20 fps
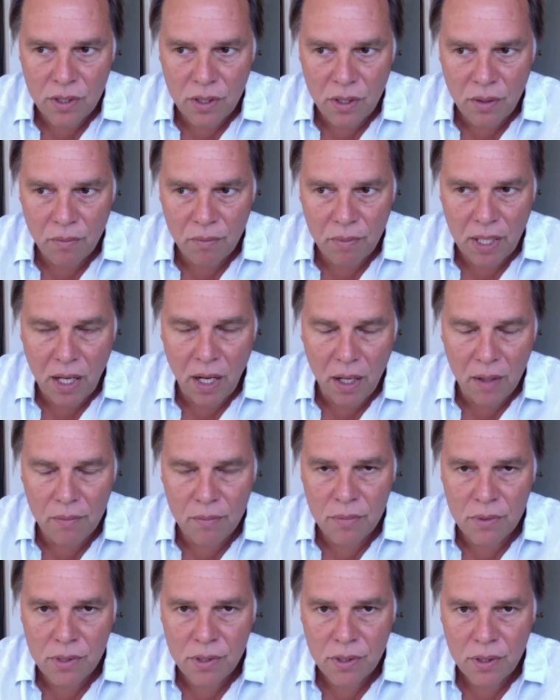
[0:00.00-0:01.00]

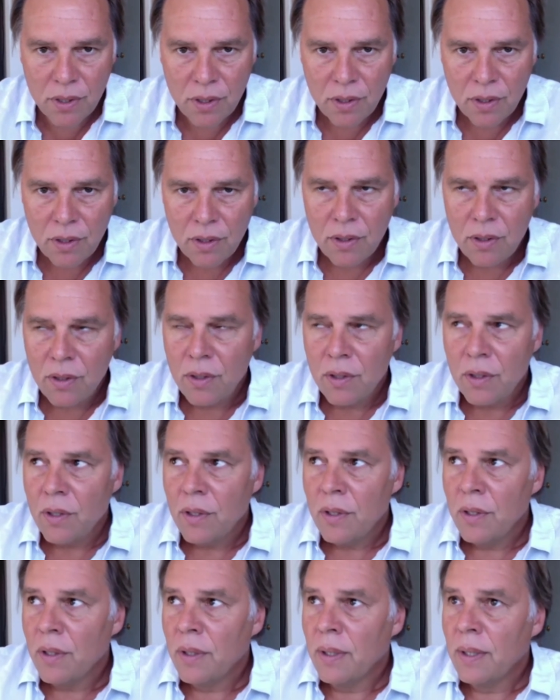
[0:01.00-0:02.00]
becomes
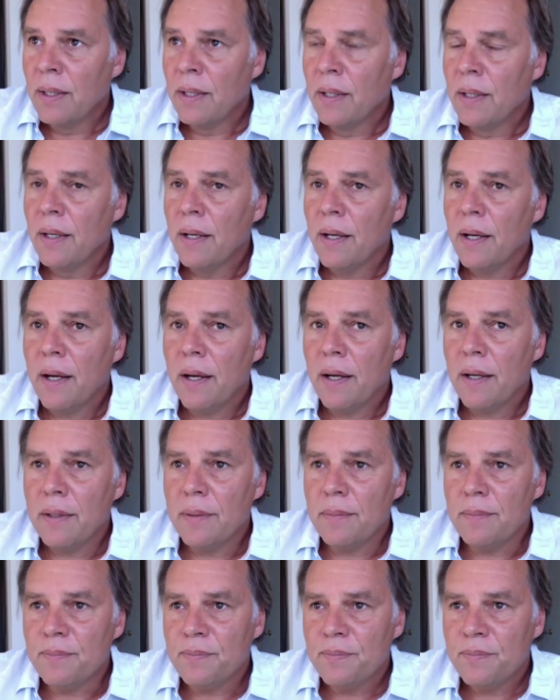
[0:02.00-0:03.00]

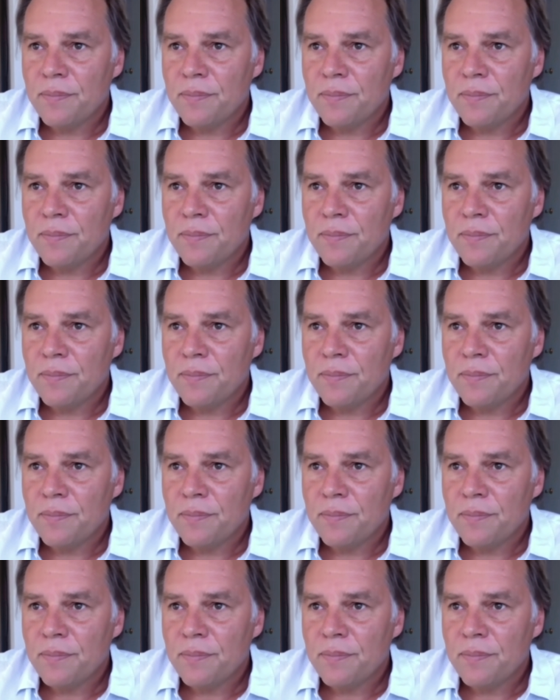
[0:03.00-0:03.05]
an